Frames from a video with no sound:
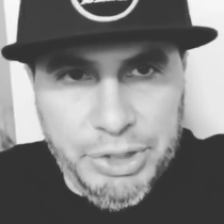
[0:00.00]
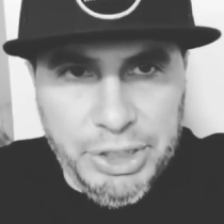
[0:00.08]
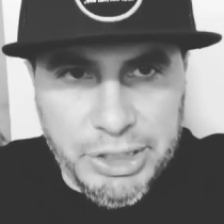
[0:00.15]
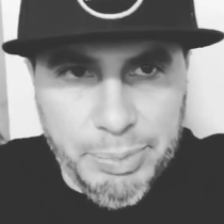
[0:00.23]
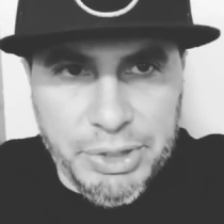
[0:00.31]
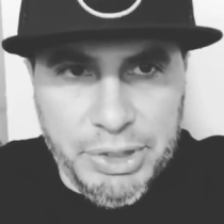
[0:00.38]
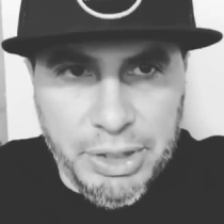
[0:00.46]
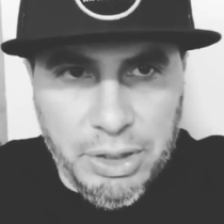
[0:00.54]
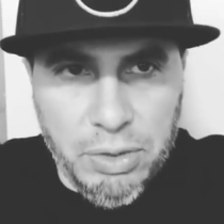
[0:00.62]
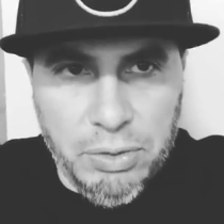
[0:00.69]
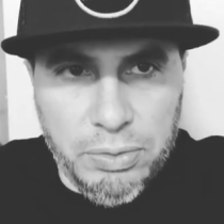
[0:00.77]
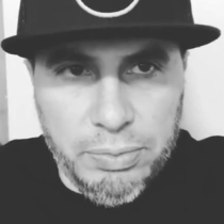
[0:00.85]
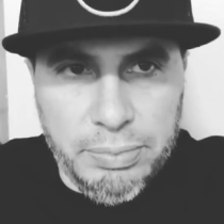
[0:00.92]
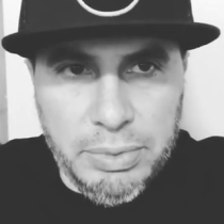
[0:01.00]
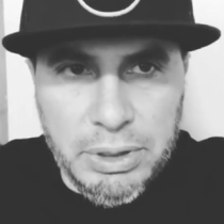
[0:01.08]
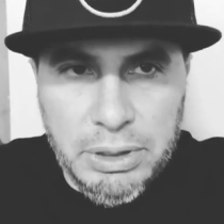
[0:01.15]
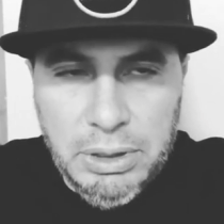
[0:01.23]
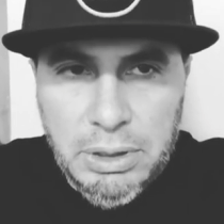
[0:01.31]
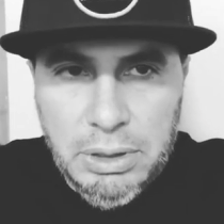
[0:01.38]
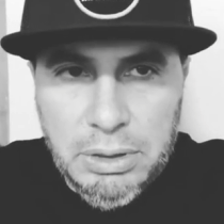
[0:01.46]
at home
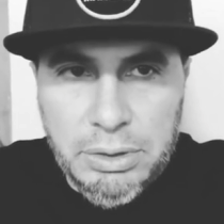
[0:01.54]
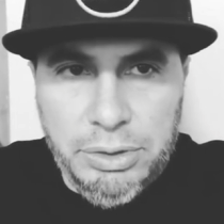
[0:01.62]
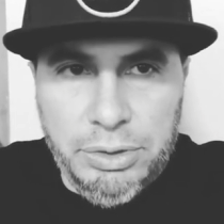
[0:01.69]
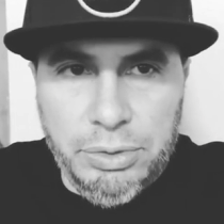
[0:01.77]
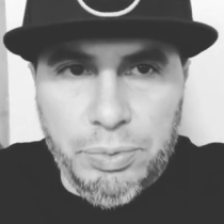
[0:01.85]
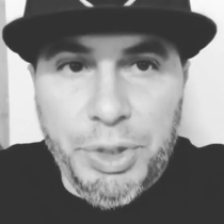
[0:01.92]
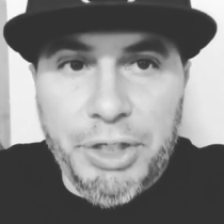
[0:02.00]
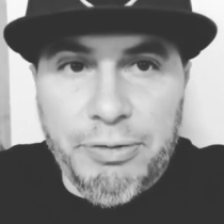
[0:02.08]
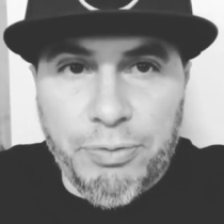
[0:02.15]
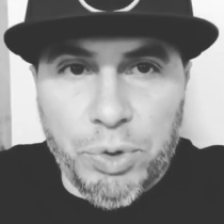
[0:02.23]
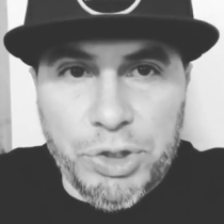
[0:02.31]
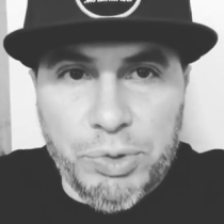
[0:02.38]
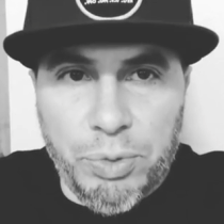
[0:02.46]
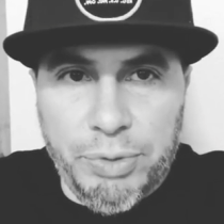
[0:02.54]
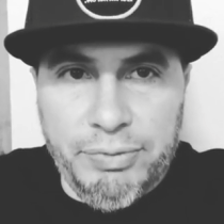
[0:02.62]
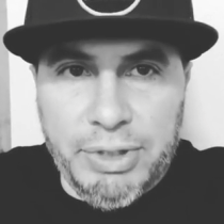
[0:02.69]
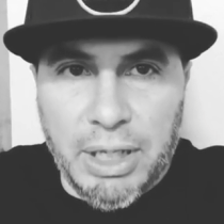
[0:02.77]
to reinforce what we've taught.